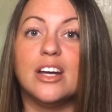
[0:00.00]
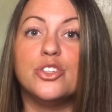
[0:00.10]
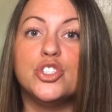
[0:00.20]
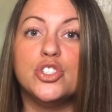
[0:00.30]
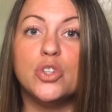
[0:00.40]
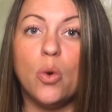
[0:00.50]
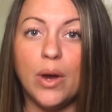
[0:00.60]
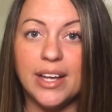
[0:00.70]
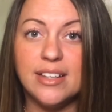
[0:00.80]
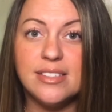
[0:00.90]

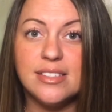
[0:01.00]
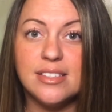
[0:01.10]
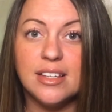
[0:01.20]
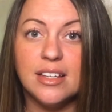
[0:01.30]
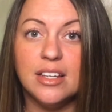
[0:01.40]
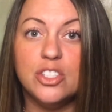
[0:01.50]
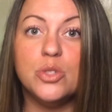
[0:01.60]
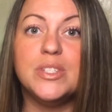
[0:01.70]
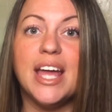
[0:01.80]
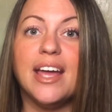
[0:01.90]
choice to
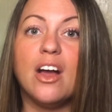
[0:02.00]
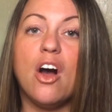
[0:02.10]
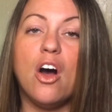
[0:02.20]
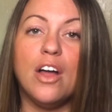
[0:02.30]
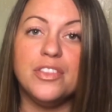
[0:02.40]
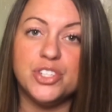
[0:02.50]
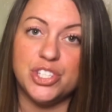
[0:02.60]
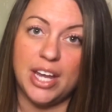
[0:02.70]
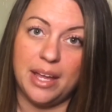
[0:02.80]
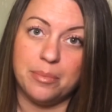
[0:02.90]
take on the
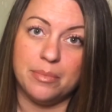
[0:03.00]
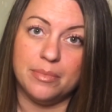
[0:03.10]
shame.